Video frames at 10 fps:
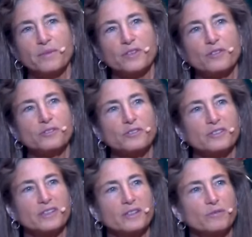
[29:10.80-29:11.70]
But those
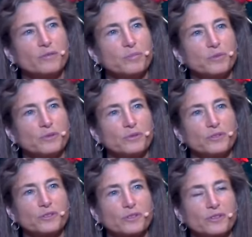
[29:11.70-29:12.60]
are like
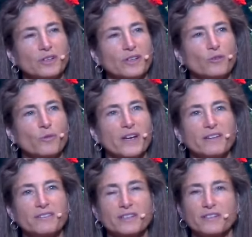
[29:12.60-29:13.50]
ripples or
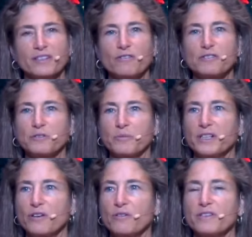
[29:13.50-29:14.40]
waves on the ocean.
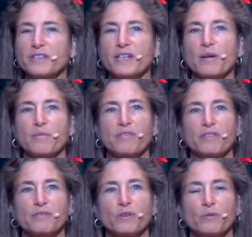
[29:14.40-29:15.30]
We know the
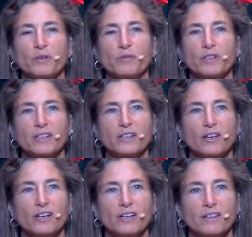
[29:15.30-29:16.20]
depth of what we really
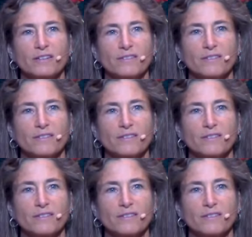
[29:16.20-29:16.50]
are.